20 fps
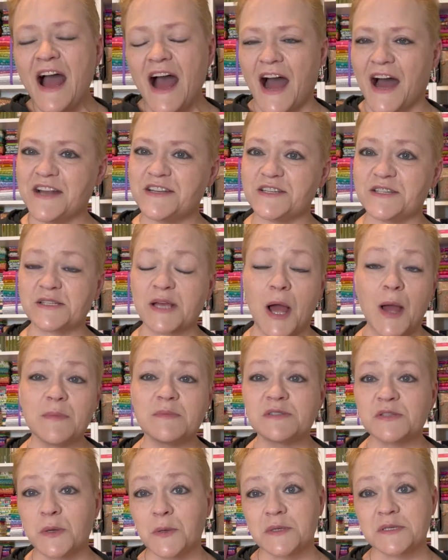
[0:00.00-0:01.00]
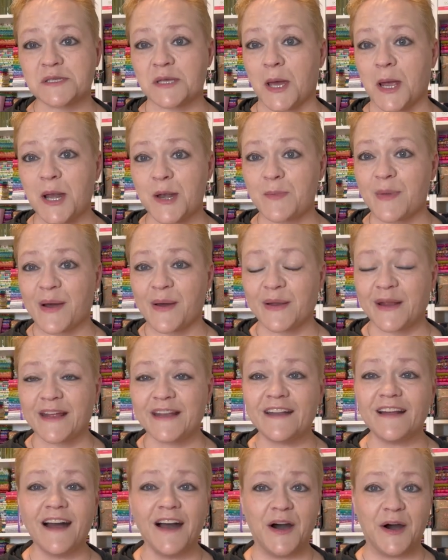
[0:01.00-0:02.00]
I'm so excited about
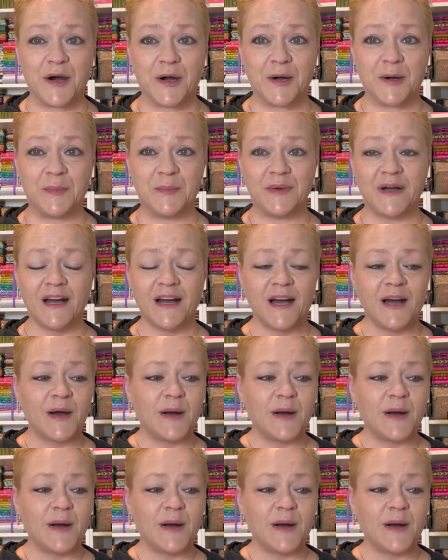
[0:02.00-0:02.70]
it. I